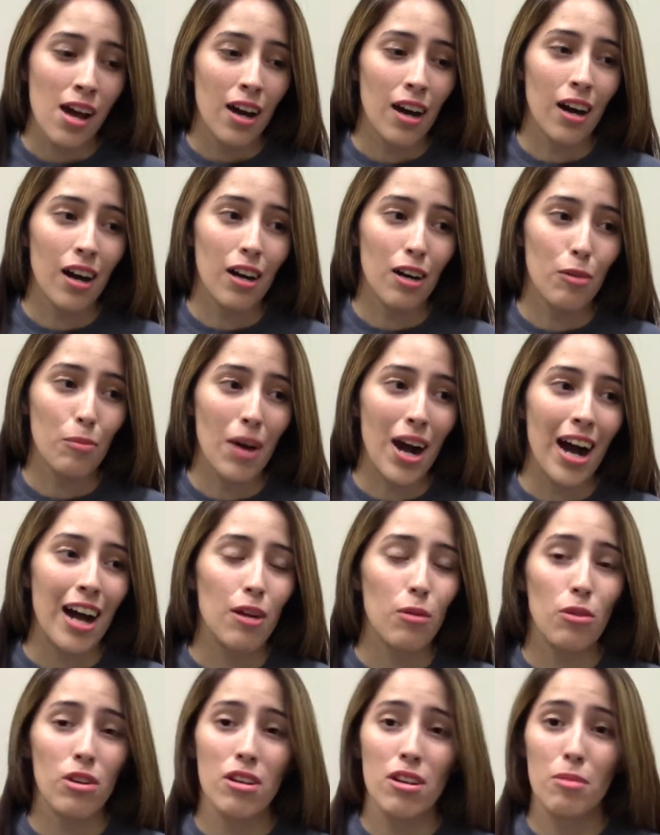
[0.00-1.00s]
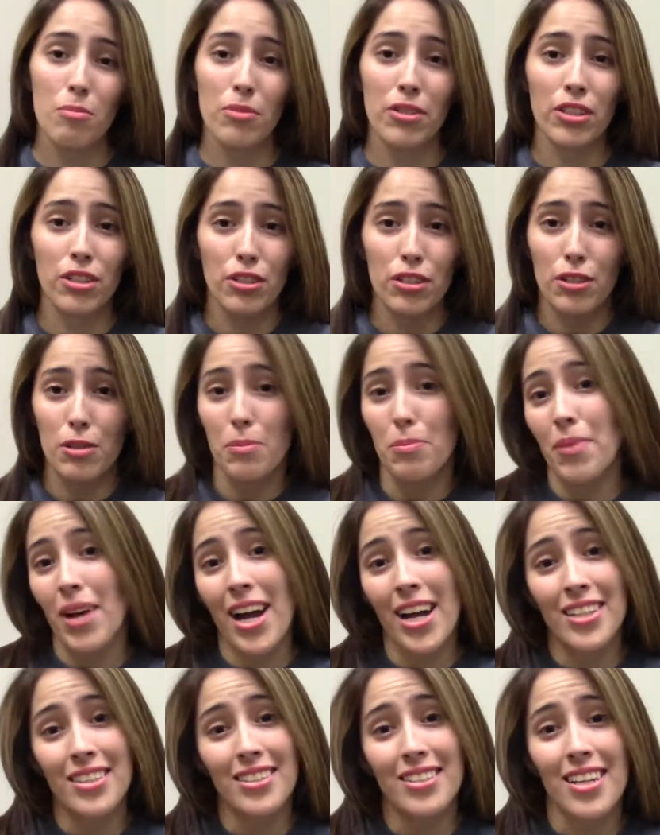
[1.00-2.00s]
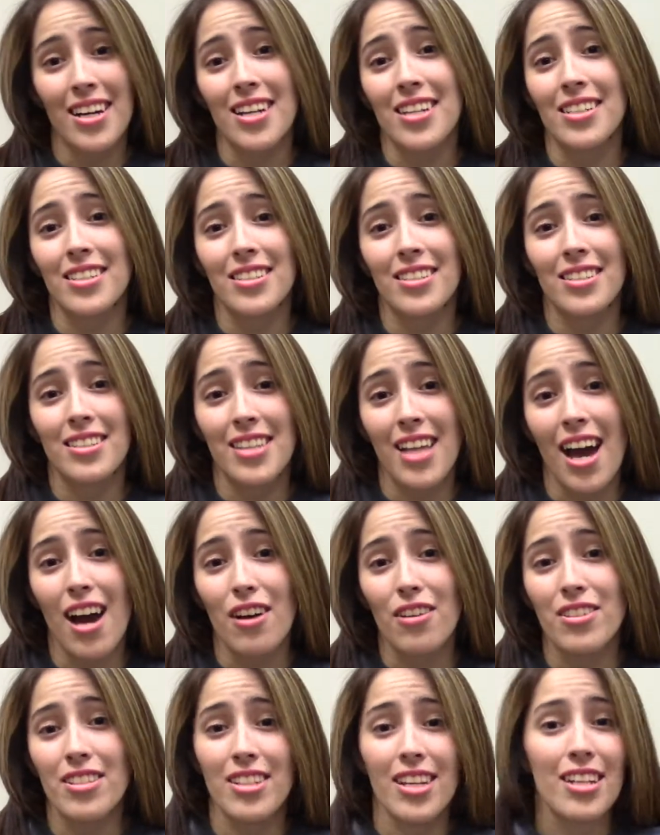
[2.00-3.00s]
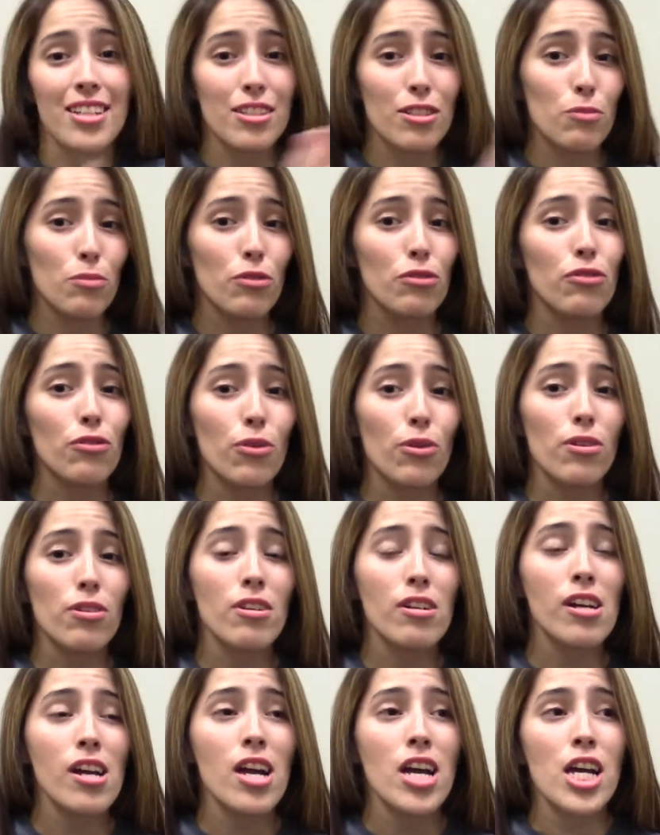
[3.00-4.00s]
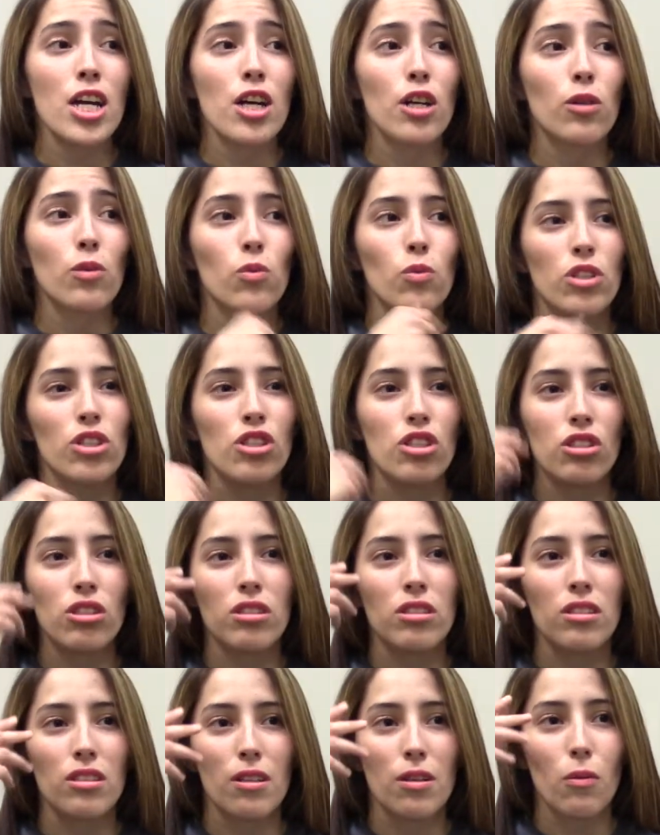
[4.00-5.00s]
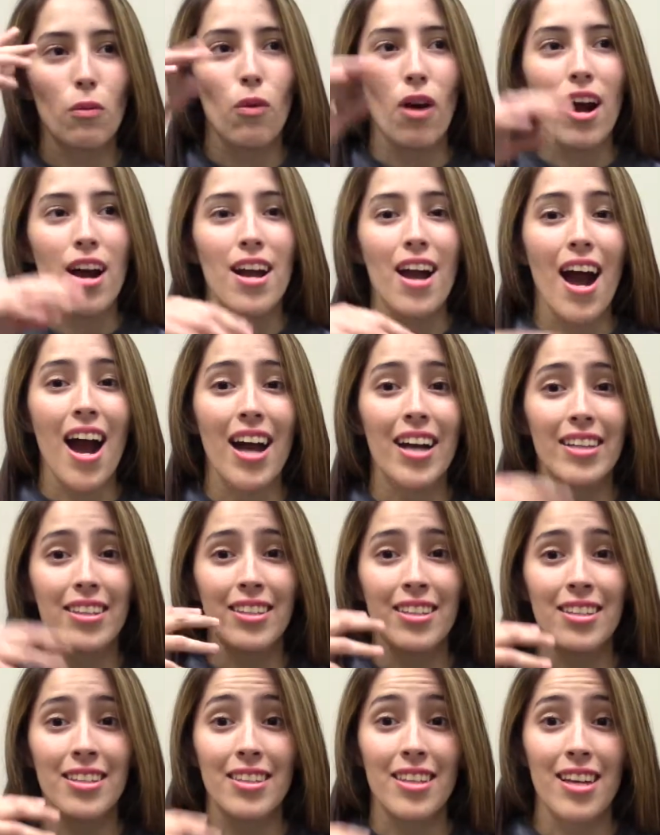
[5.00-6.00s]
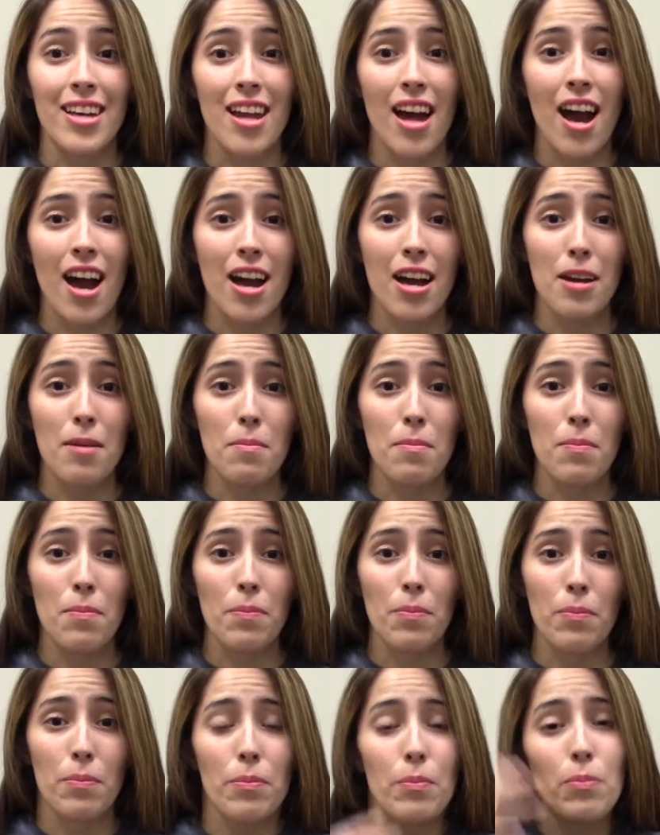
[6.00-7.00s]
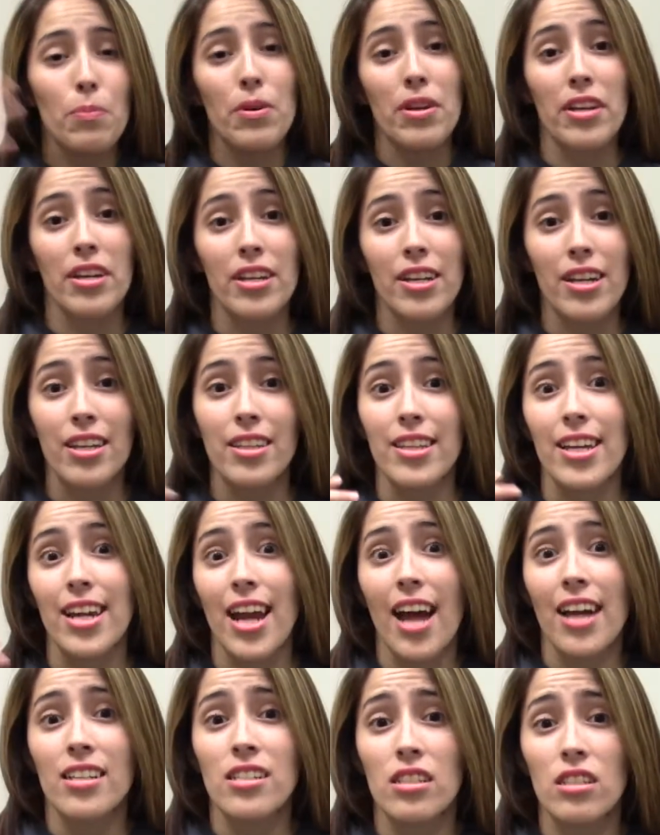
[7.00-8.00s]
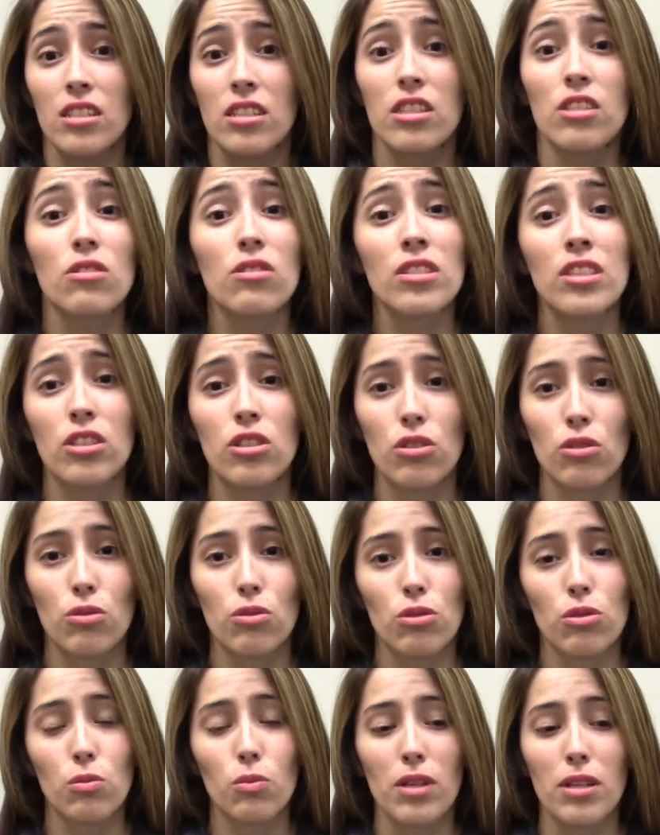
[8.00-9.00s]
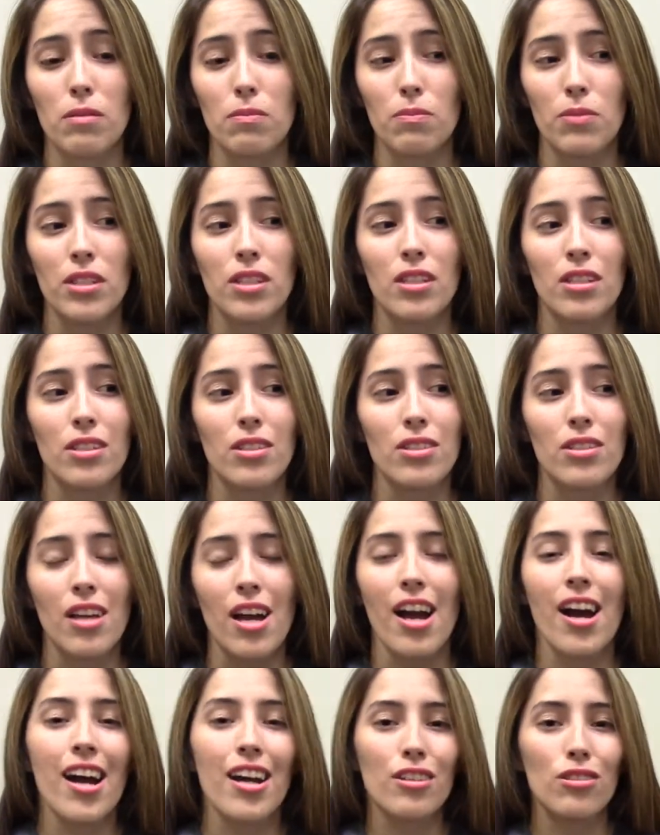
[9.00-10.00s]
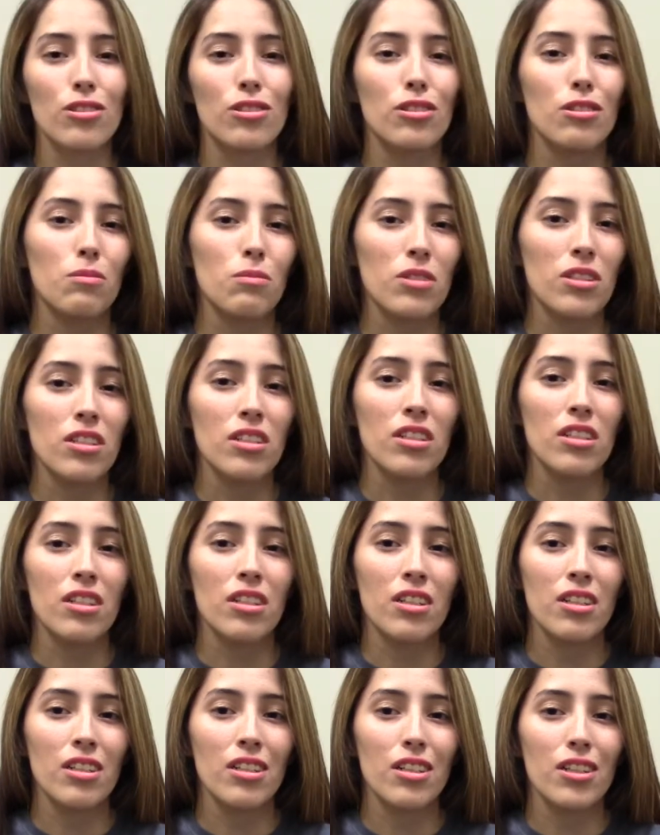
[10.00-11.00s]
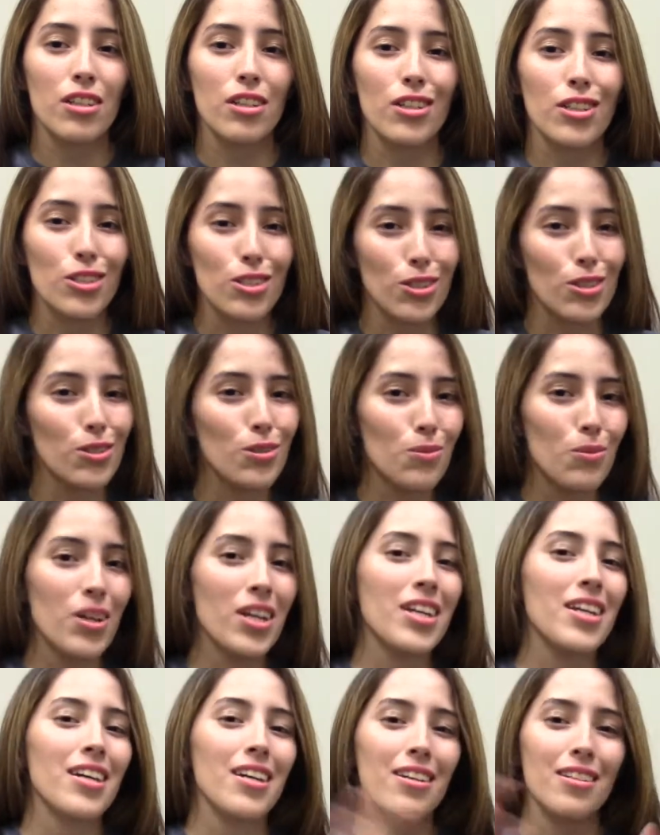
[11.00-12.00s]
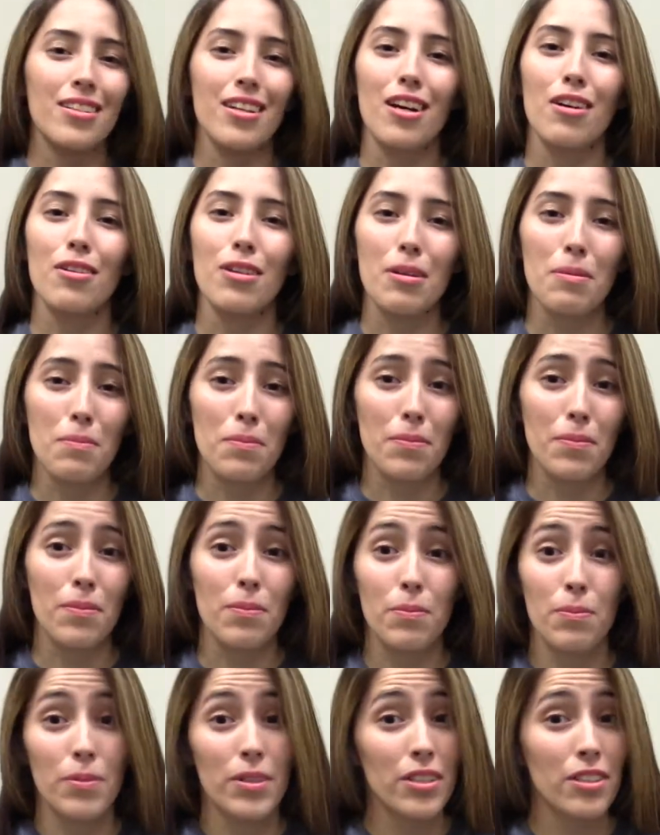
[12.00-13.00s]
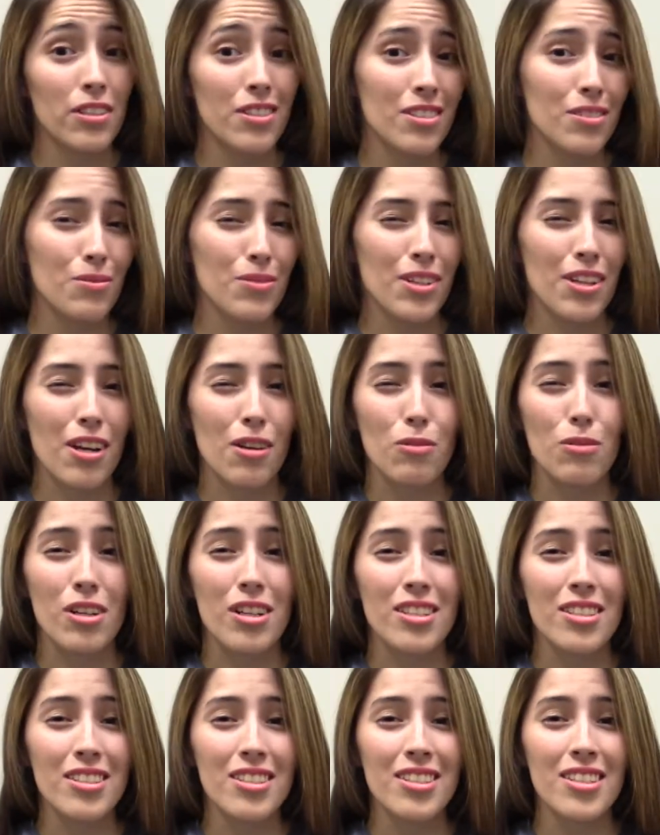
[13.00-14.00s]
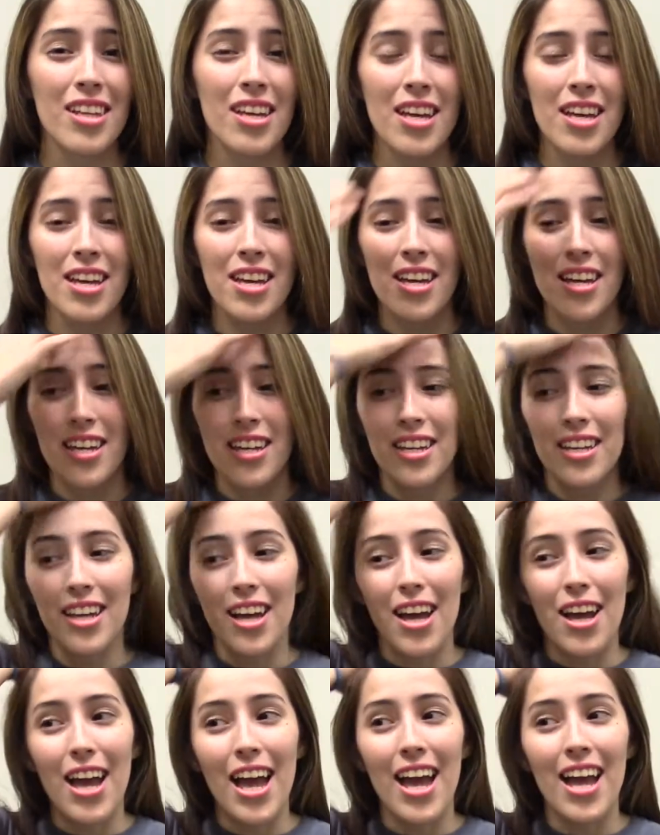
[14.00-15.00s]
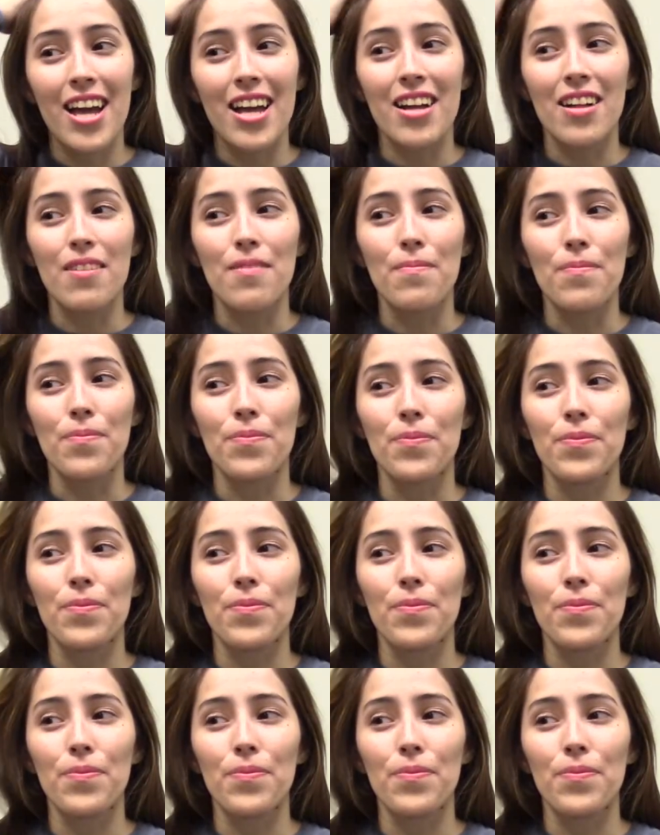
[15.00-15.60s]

I wear a bigger pant size now than I did before, which is why I think that I'm big and that I still need to lose weight, because I used to be a certain weight and now I'm bigger than what I was. And